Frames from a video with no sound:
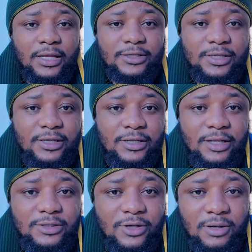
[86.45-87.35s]
Let's think.
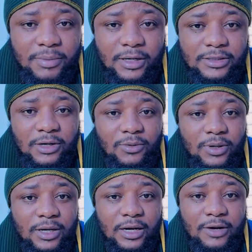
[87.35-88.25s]
Let's talk about
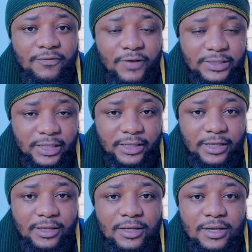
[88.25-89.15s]
our first
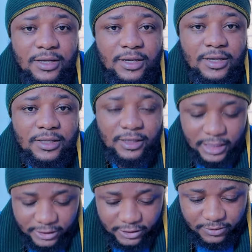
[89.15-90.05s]
lady, the
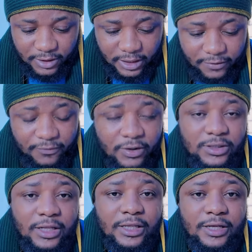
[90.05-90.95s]
Nigeria
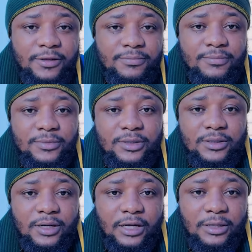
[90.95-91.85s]
First Lady,
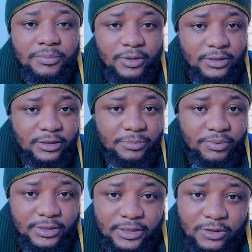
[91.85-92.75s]
uh, the, pre the
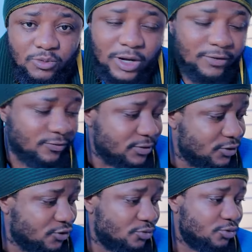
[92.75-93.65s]
President wife,
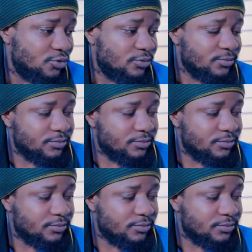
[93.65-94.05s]
Tinubu.